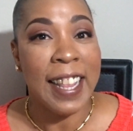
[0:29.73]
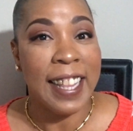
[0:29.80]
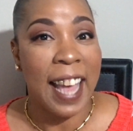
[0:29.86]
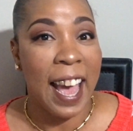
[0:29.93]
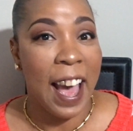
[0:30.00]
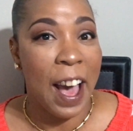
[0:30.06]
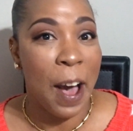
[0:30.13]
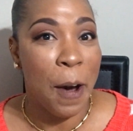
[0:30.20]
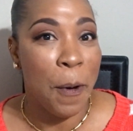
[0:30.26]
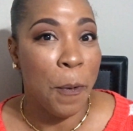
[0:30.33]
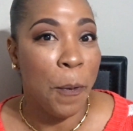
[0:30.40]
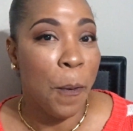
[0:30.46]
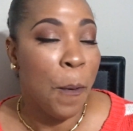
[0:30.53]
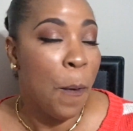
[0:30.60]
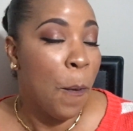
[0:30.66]

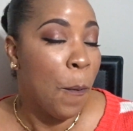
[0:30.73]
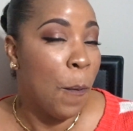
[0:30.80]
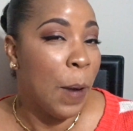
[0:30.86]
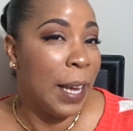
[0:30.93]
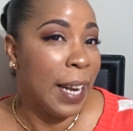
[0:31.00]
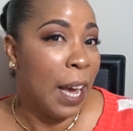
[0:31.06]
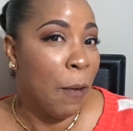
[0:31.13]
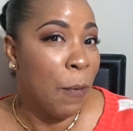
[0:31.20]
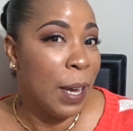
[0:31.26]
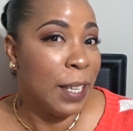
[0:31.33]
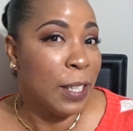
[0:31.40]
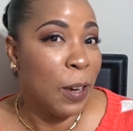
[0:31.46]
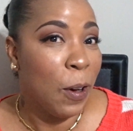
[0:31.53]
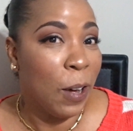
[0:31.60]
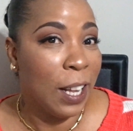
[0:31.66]
now when i
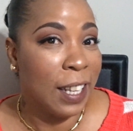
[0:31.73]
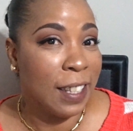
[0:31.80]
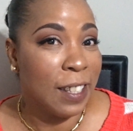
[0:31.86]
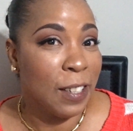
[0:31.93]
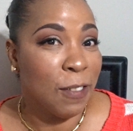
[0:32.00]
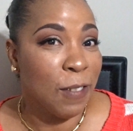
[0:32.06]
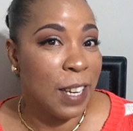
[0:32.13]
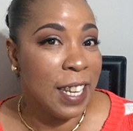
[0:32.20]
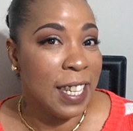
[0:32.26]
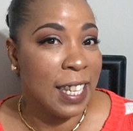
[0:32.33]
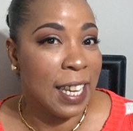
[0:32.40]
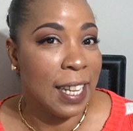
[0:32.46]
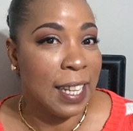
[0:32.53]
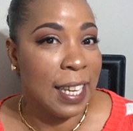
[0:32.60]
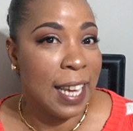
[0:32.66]
went to ulta
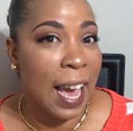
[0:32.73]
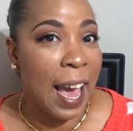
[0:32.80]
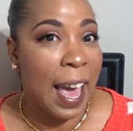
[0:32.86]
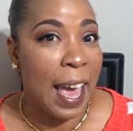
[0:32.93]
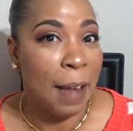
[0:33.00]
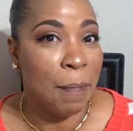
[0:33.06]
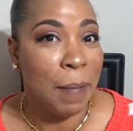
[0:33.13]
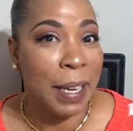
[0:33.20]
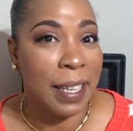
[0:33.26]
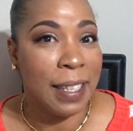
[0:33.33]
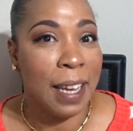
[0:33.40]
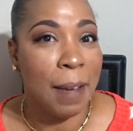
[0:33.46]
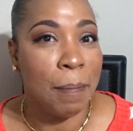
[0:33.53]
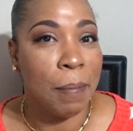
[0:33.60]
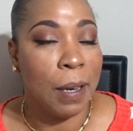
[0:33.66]
recently i had
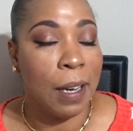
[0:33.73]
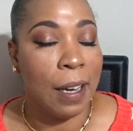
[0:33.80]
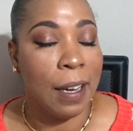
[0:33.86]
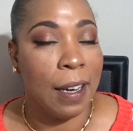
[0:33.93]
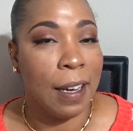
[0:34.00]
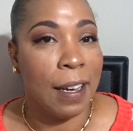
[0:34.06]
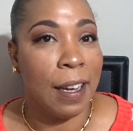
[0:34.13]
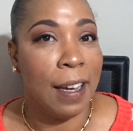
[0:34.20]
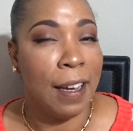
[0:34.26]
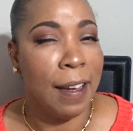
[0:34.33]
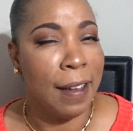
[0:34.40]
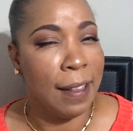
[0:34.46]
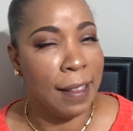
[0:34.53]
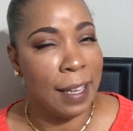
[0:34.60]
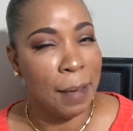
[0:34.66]
picked up a
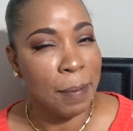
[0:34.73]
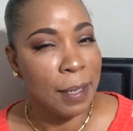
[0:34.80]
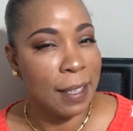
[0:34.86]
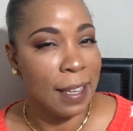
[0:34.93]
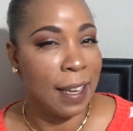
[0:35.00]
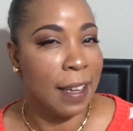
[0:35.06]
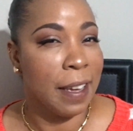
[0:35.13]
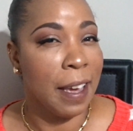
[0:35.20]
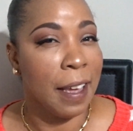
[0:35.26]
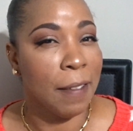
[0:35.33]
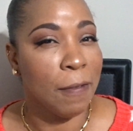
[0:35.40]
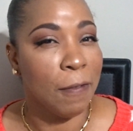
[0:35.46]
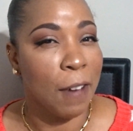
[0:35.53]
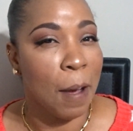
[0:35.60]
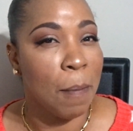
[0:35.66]
lipstick
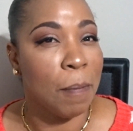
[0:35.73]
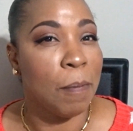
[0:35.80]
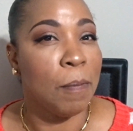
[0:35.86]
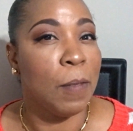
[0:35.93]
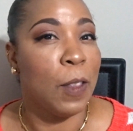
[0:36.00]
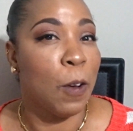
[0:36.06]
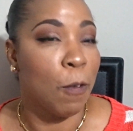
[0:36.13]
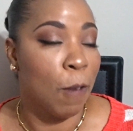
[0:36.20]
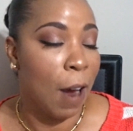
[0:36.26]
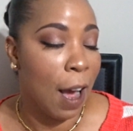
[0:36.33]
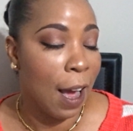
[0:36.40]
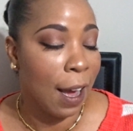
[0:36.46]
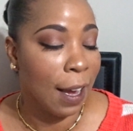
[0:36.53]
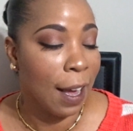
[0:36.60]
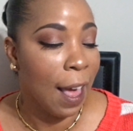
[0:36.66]
kit from
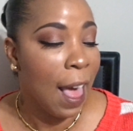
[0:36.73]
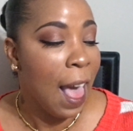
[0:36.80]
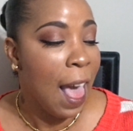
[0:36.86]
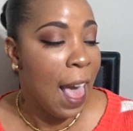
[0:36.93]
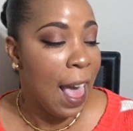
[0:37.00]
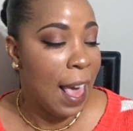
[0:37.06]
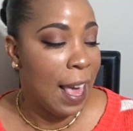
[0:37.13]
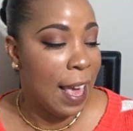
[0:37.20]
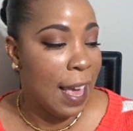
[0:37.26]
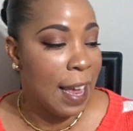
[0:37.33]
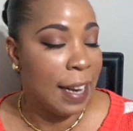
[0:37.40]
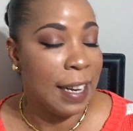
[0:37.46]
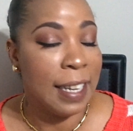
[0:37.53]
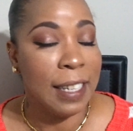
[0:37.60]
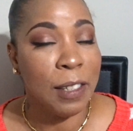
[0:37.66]
Lorac
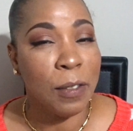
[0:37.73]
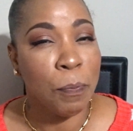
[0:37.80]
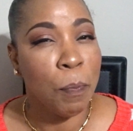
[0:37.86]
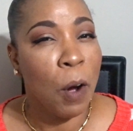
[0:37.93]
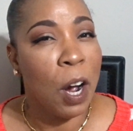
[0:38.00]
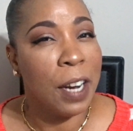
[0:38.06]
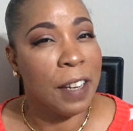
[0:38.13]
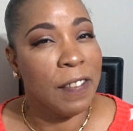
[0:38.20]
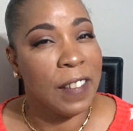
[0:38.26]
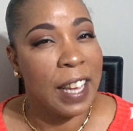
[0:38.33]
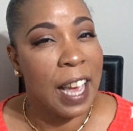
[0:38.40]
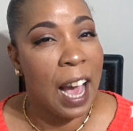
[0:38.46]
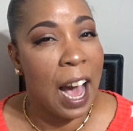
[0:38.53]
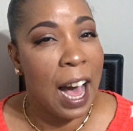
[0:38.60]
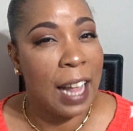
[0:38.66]
and it's part of
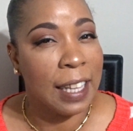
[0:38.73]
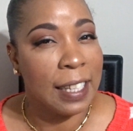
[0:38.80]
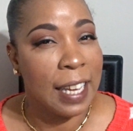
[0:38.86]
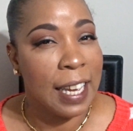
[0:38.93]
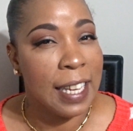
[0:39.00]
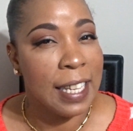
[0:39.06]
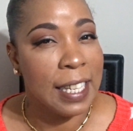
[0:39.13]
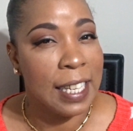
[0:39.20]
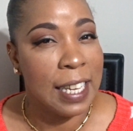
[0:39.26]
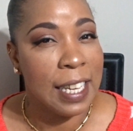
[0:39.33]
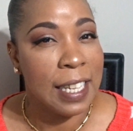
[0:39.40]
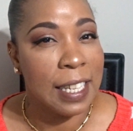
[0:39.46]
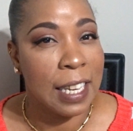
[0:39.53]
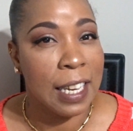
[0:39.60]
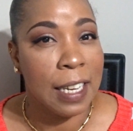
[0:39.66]
their holiday
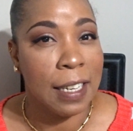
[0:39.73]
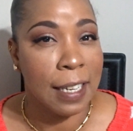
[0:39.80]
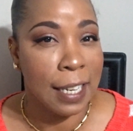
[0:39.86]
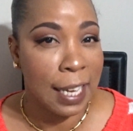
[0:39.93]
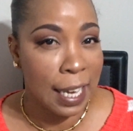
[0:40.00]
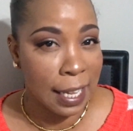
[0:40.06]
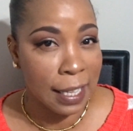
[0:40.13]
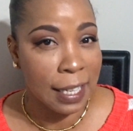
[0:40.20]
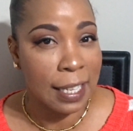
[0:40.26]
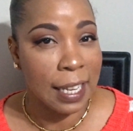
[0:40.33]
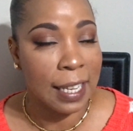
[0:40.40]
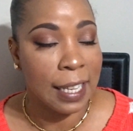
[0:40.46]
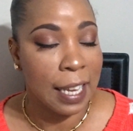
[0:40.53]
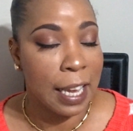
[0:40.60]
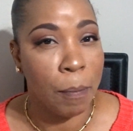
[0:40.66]
season kits
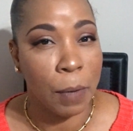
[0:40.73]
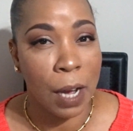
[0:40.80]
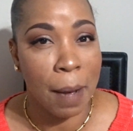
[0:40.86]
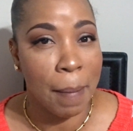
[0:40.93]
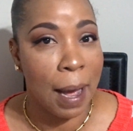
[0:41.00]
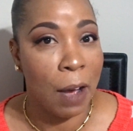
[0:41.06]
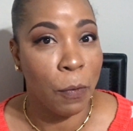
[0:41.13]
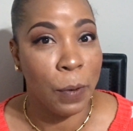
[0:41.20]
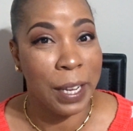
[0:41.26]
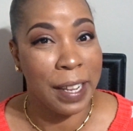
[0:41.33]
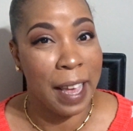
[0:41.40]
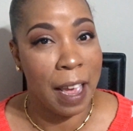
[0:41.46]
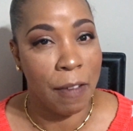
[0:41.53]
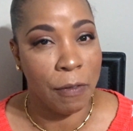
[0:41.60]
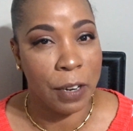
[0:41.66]
that they come out with
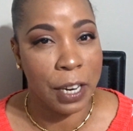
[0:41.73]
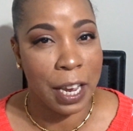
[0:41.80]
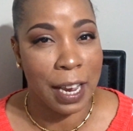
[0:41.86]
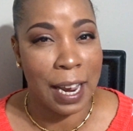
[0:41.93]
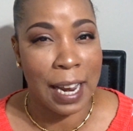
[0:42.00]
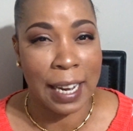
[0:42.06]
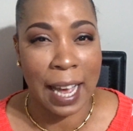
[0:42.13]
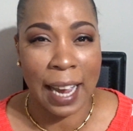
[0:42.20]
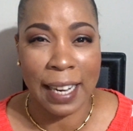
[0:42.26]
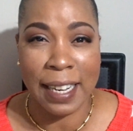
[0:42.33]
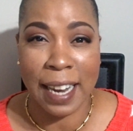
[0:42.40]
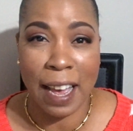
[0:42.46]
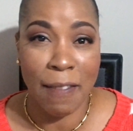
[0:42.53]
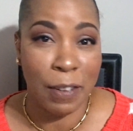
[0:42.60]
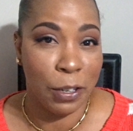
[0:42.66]
every year and i've
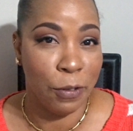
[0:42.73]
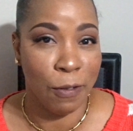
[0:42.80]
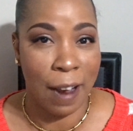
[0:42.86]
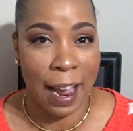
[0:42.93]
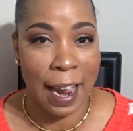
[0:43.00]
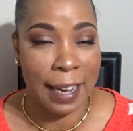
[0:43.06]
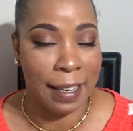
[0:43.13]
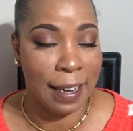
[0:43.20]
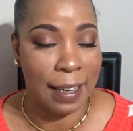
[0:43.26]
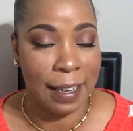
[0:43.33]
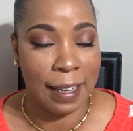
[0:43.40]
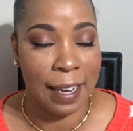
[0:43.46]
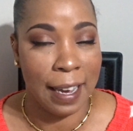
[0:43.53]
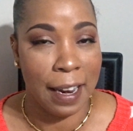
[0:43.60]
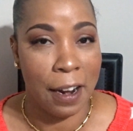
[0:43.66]
never tried none
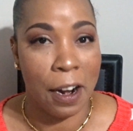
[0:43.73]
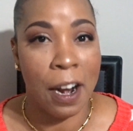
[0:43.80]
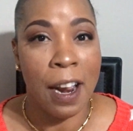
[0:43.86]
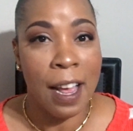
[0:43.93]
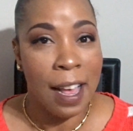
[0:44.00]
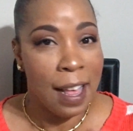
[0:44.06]
of their